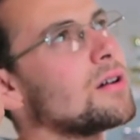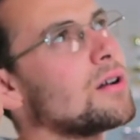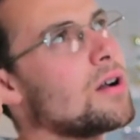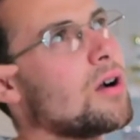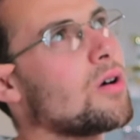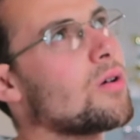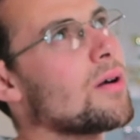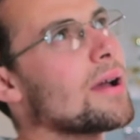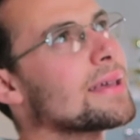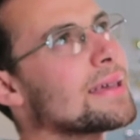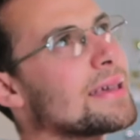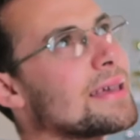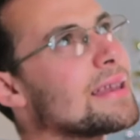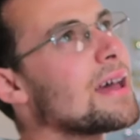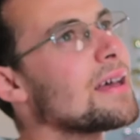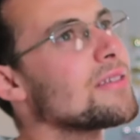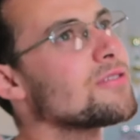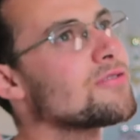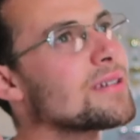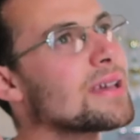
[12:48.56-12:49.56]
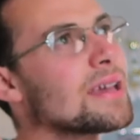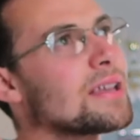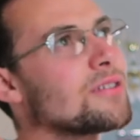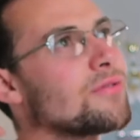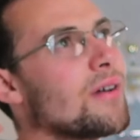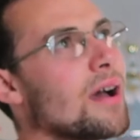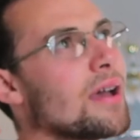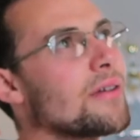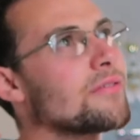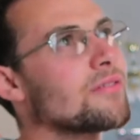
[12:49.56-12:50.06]
Oh, I cannot drink and
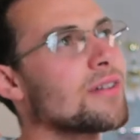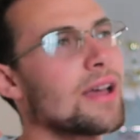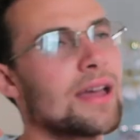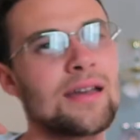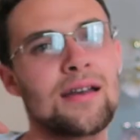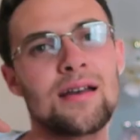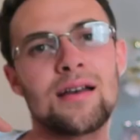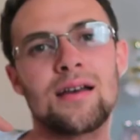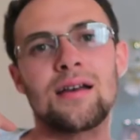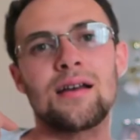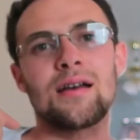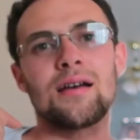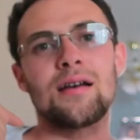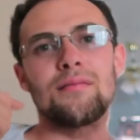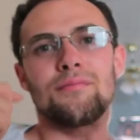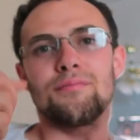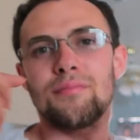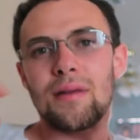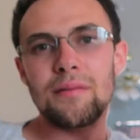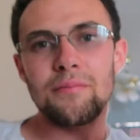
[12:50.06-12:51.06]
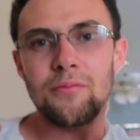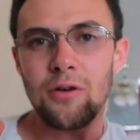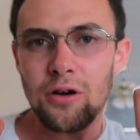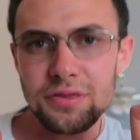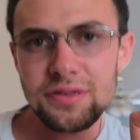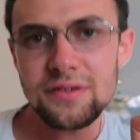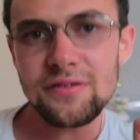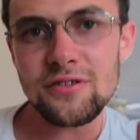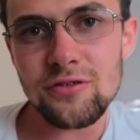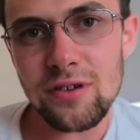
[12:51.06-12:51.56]
drive, okay? And
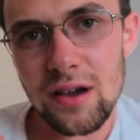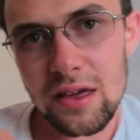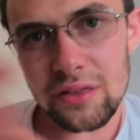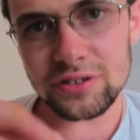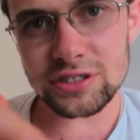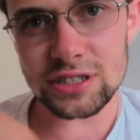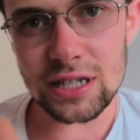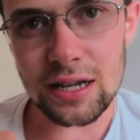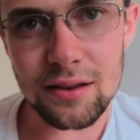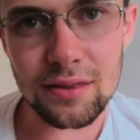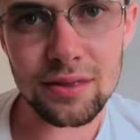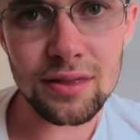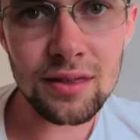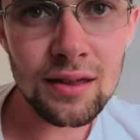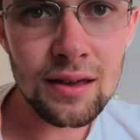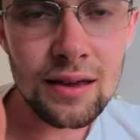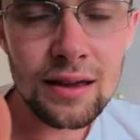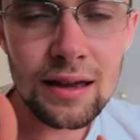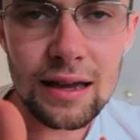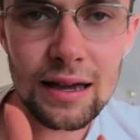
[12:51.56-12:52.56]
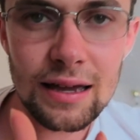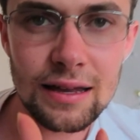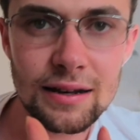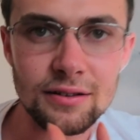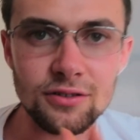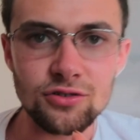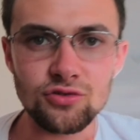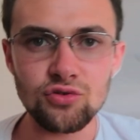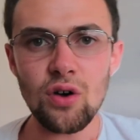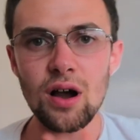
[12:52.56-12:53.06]
most of the questions in
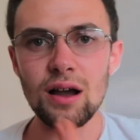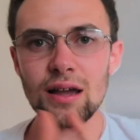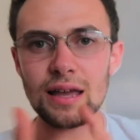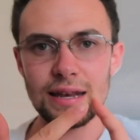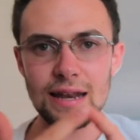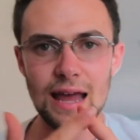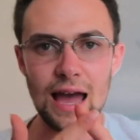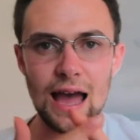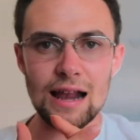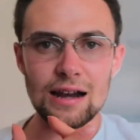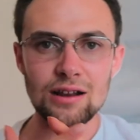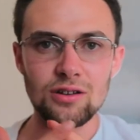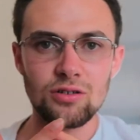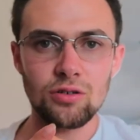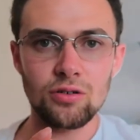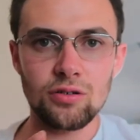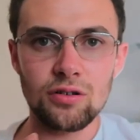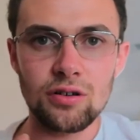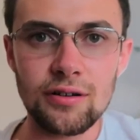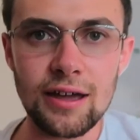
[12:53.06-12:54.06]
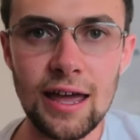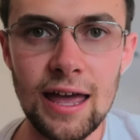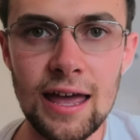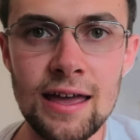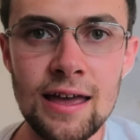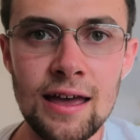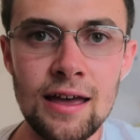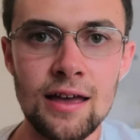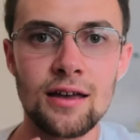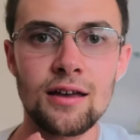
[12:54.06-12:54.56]
the drug and alcohol,
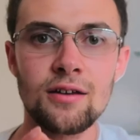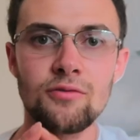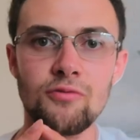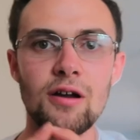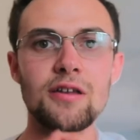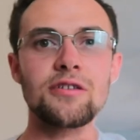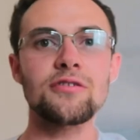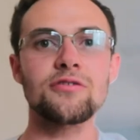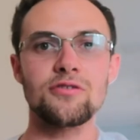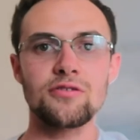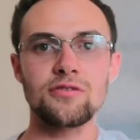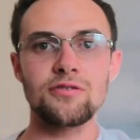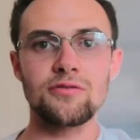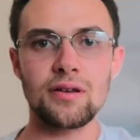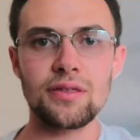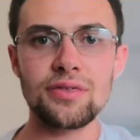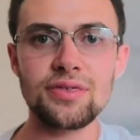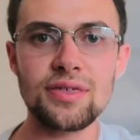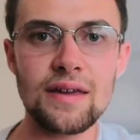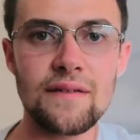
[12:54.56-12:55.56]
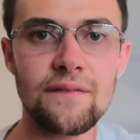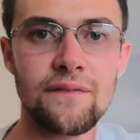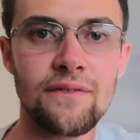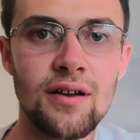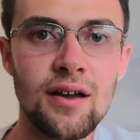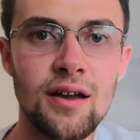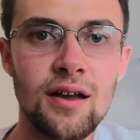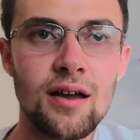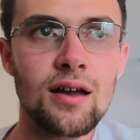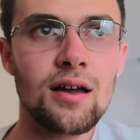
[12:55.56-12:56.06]
okay, what you receive,
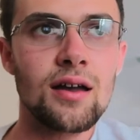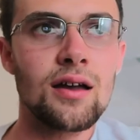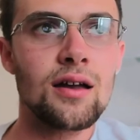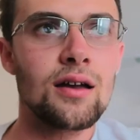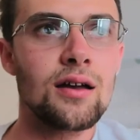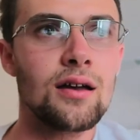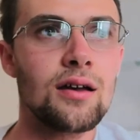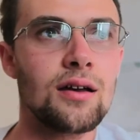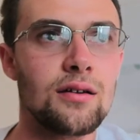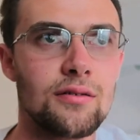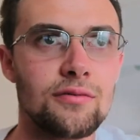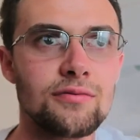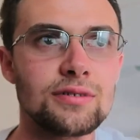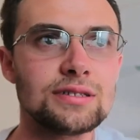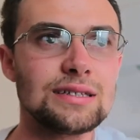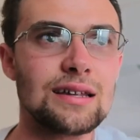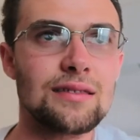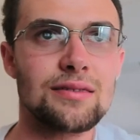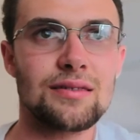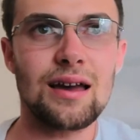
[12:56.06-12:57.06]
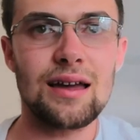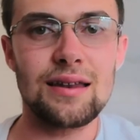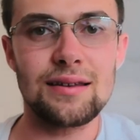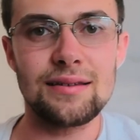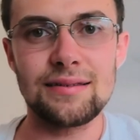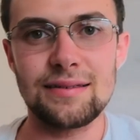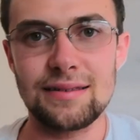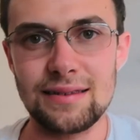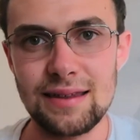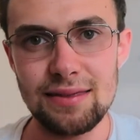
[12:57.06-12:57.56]
which is
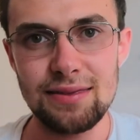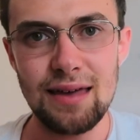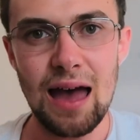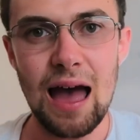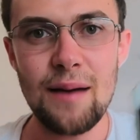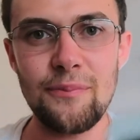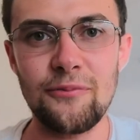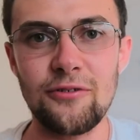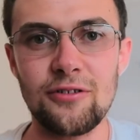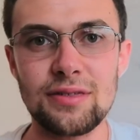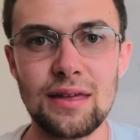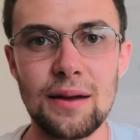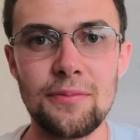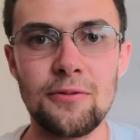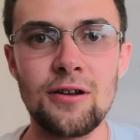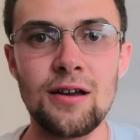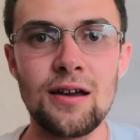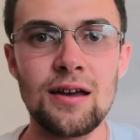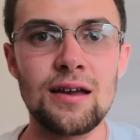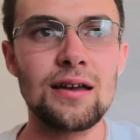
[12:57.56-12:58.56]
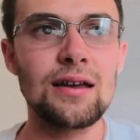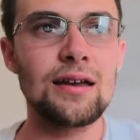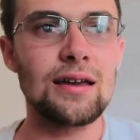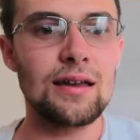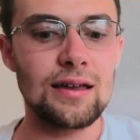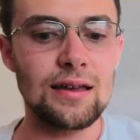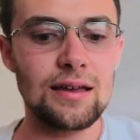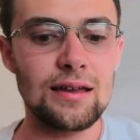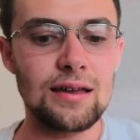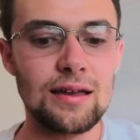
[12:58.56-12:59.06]
on this app, for example,
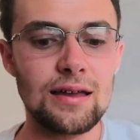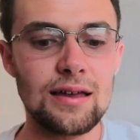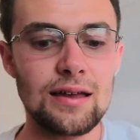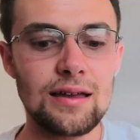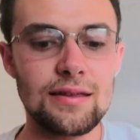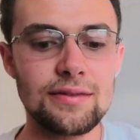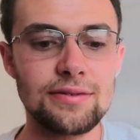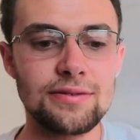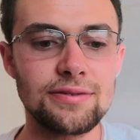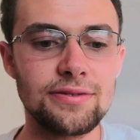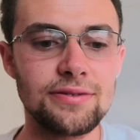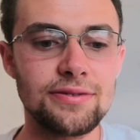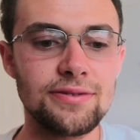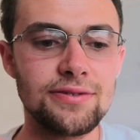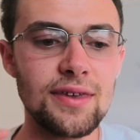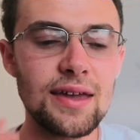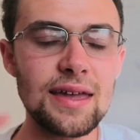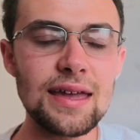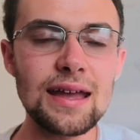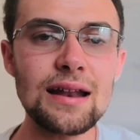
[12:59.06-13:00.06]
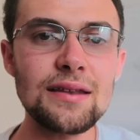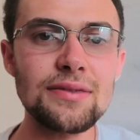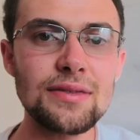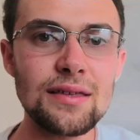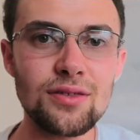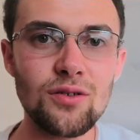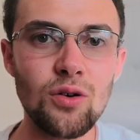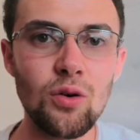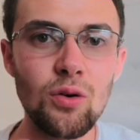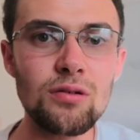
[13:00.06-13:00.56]
the answer
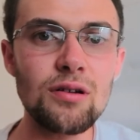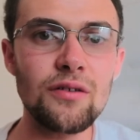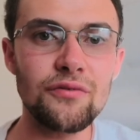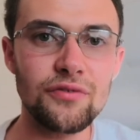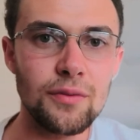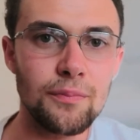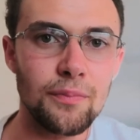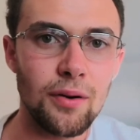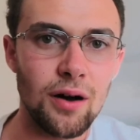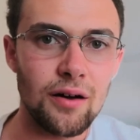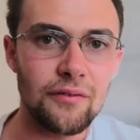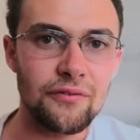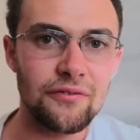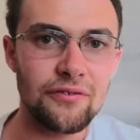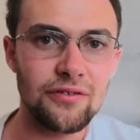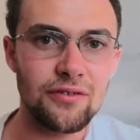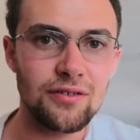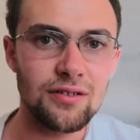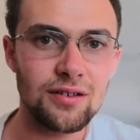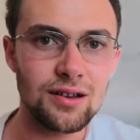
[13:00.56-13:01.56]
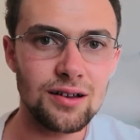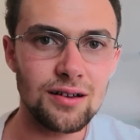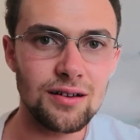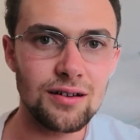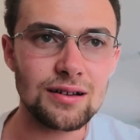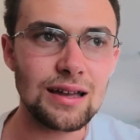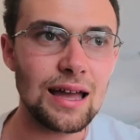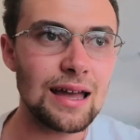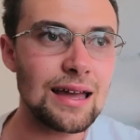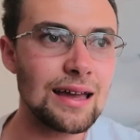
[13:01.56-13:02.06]
is all of the above,
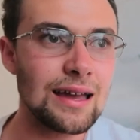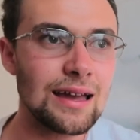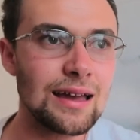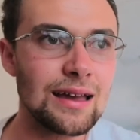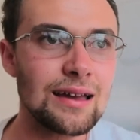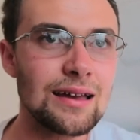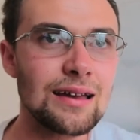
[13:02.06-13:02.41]
okay?